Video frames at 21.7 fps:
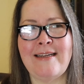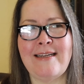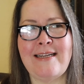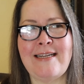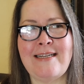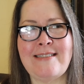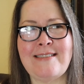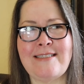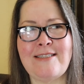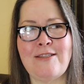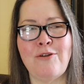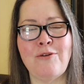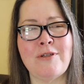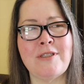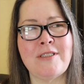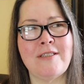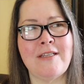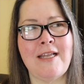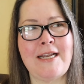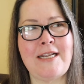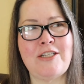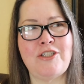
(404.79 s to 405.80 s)
It
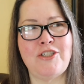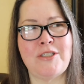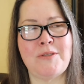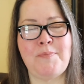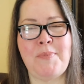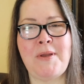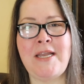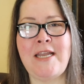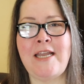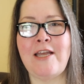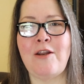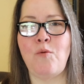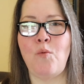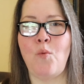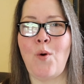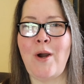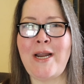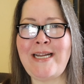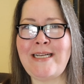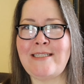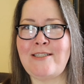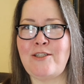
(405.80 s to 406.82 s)
looked like just pink and
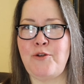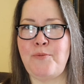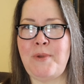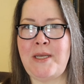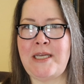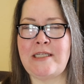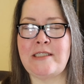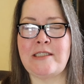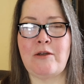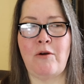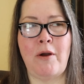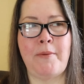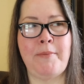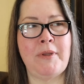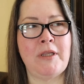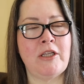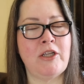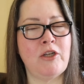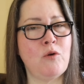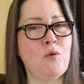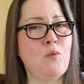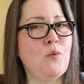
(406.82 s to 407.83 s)
white to me, so I'm a
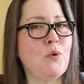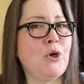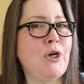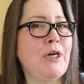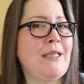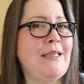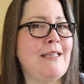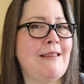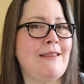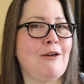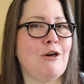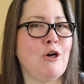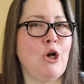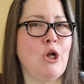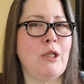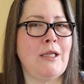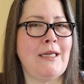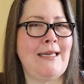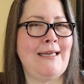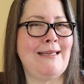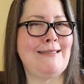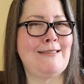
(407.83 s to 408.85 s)
little worried that they're
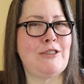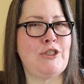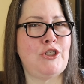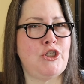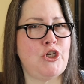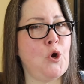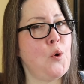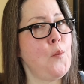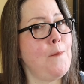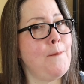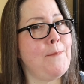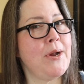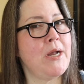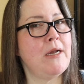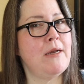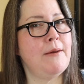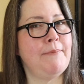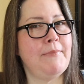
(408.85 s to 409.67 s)
calling it taupe,